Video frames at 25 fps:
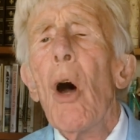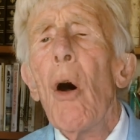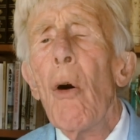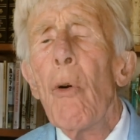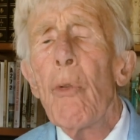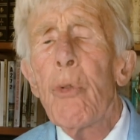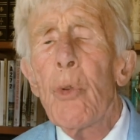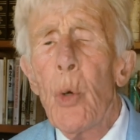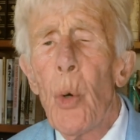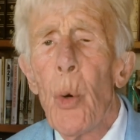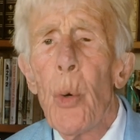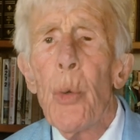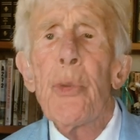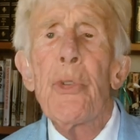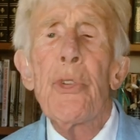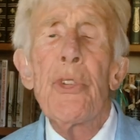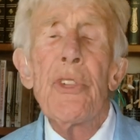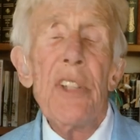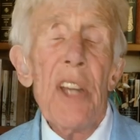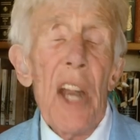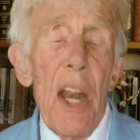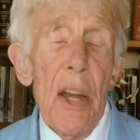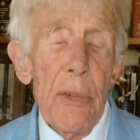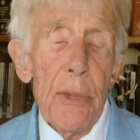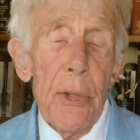of
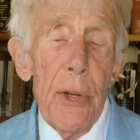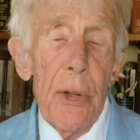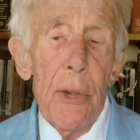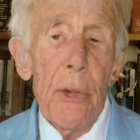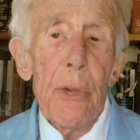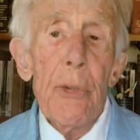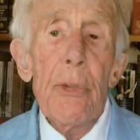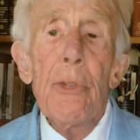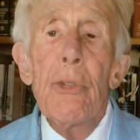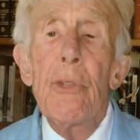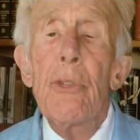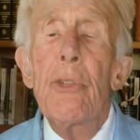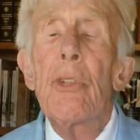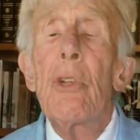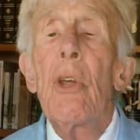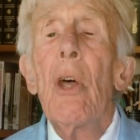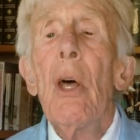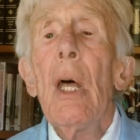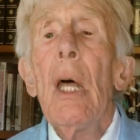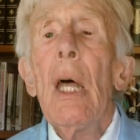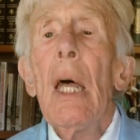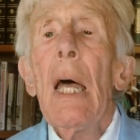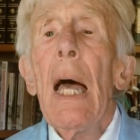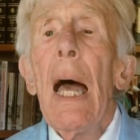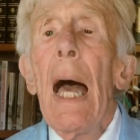course, dentists,
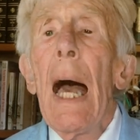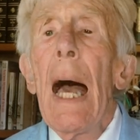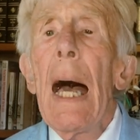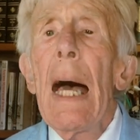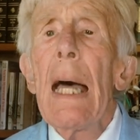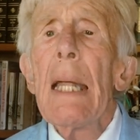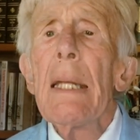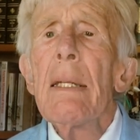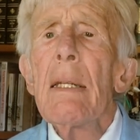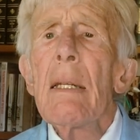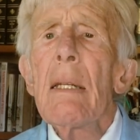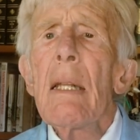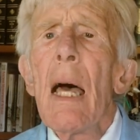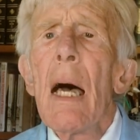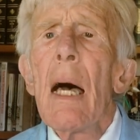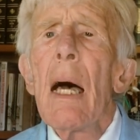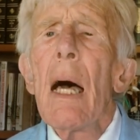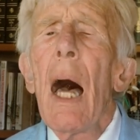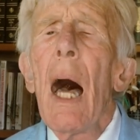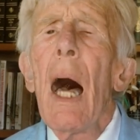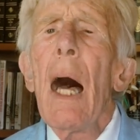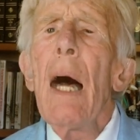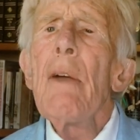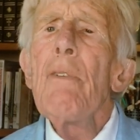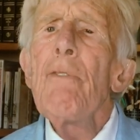and
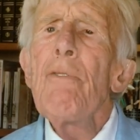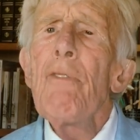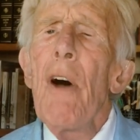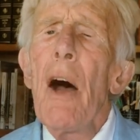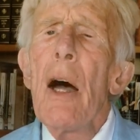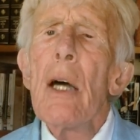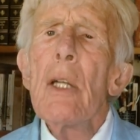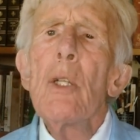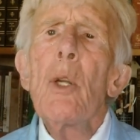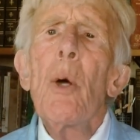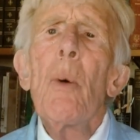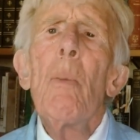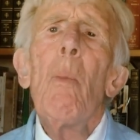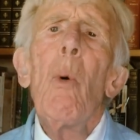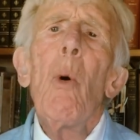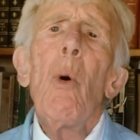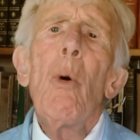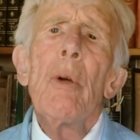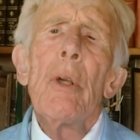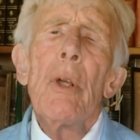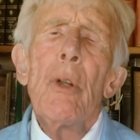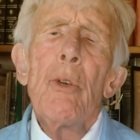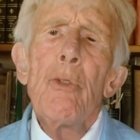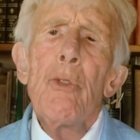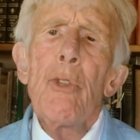I find are
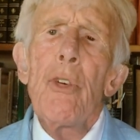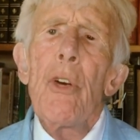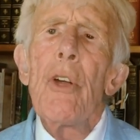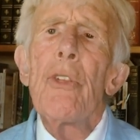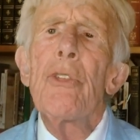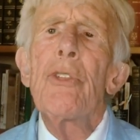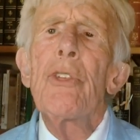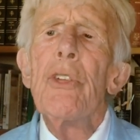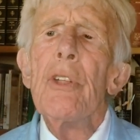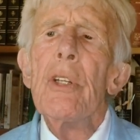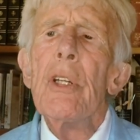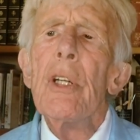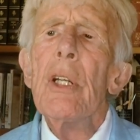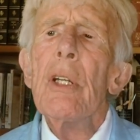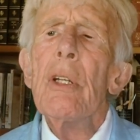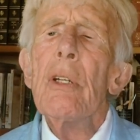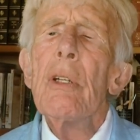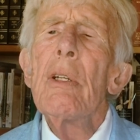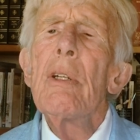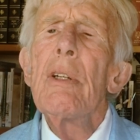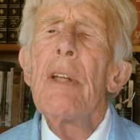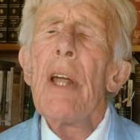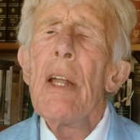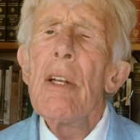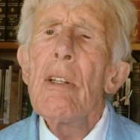more interested
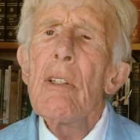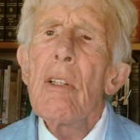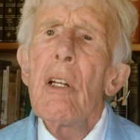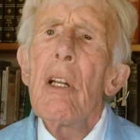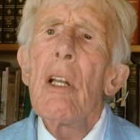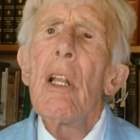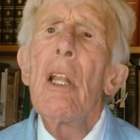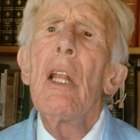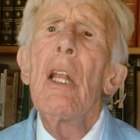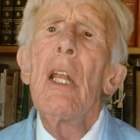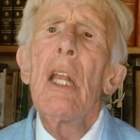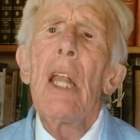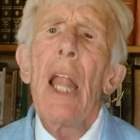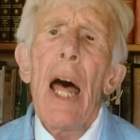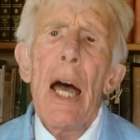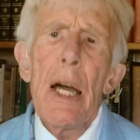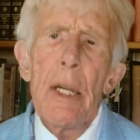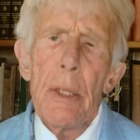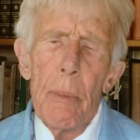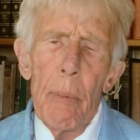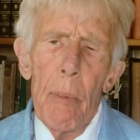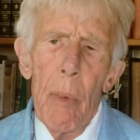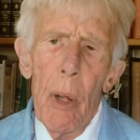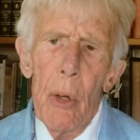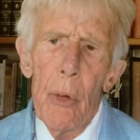in dental
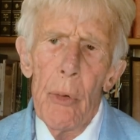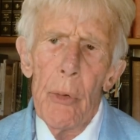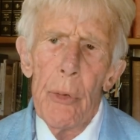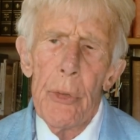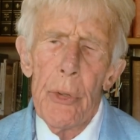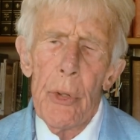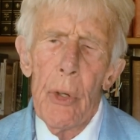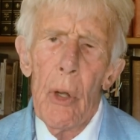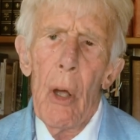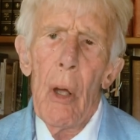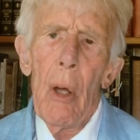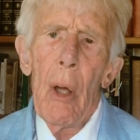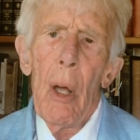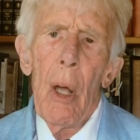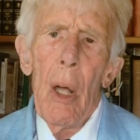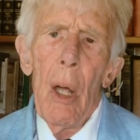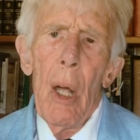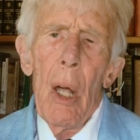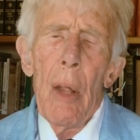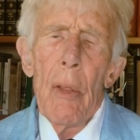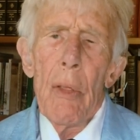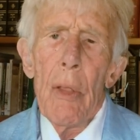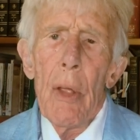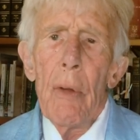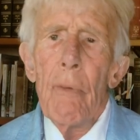alignment
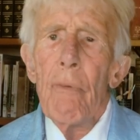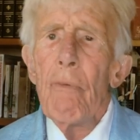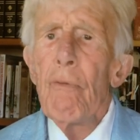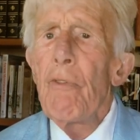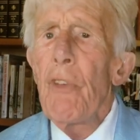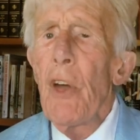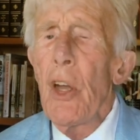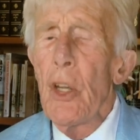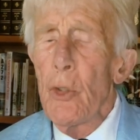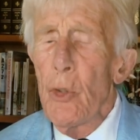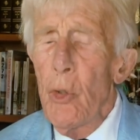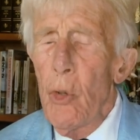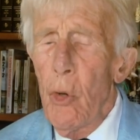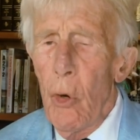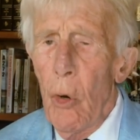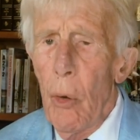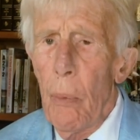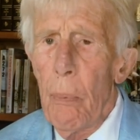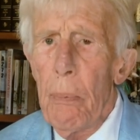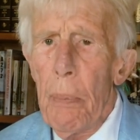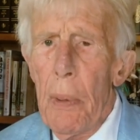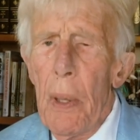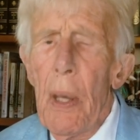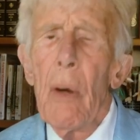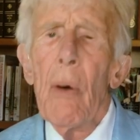than facial
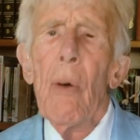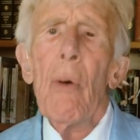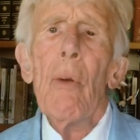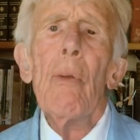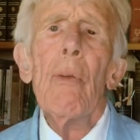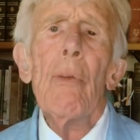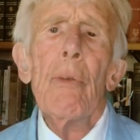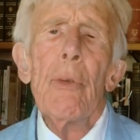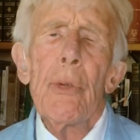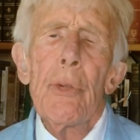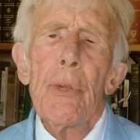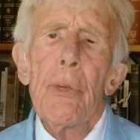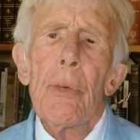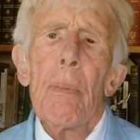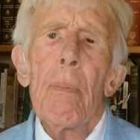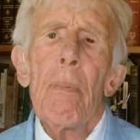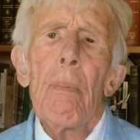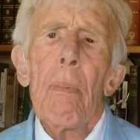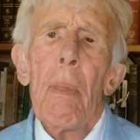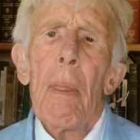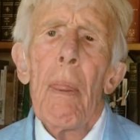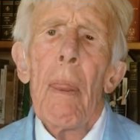appearance.